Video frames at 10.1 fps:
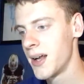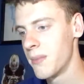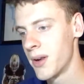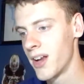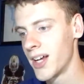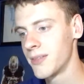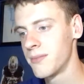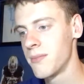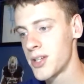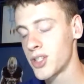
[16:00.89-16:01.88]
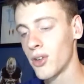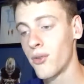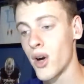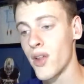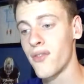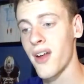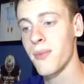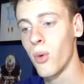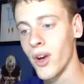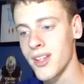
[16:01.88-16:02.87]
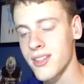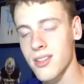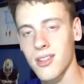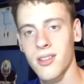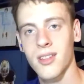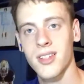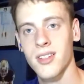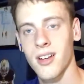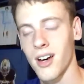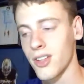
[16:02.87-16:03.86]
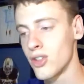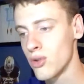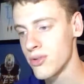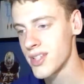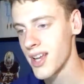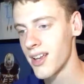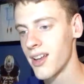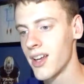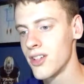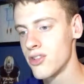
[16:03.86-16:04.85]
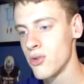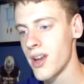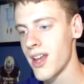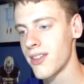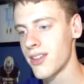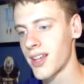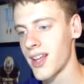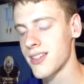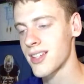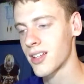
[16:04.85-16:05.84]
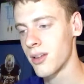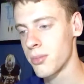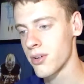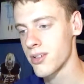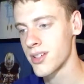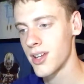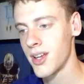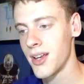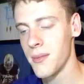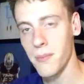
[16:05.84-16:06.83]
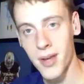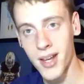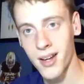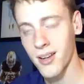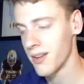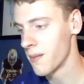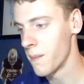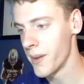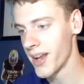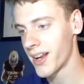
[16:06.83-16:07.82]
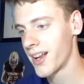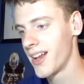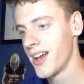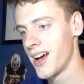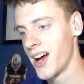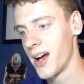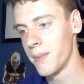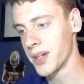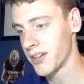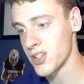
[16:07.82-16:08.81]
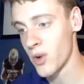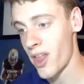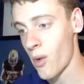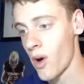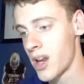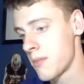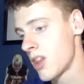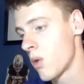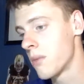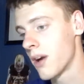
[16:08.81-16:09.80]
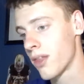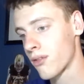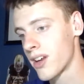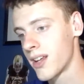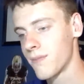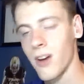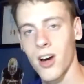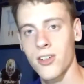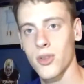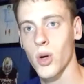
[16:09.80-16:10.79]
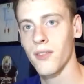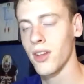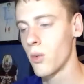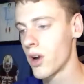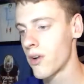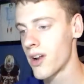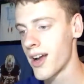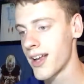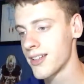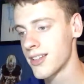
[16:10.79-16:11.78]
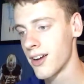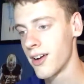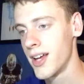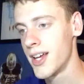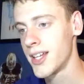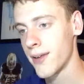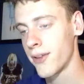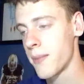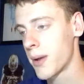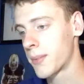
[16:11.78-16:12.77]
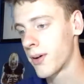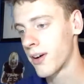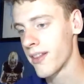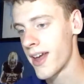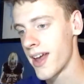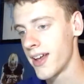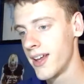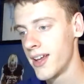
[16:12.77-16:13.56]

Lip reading: But Mitchell, 45 points on Tuesday, June 8th against the Clippers. Big reason why they won. I mean, they won by 3, 112 to 109. So definitely a big part of that.